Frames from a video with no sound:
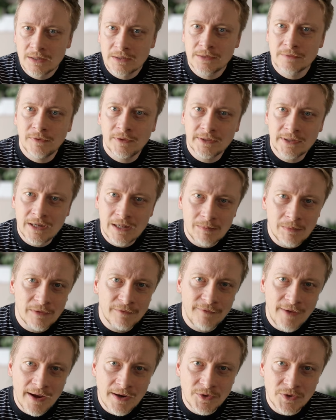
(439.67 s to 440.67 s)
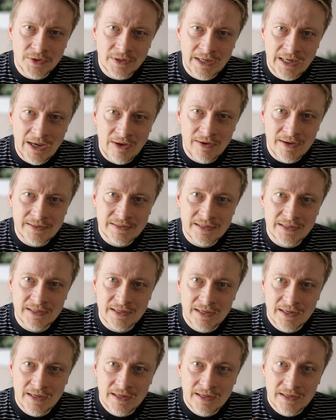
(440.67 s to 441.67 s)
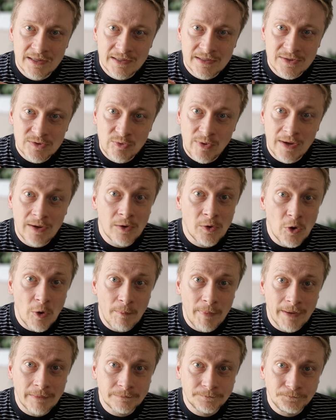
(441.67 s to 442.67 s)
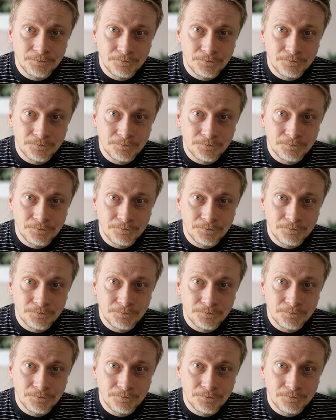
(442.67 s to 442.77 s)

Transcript: The vulnerable function here is string copy.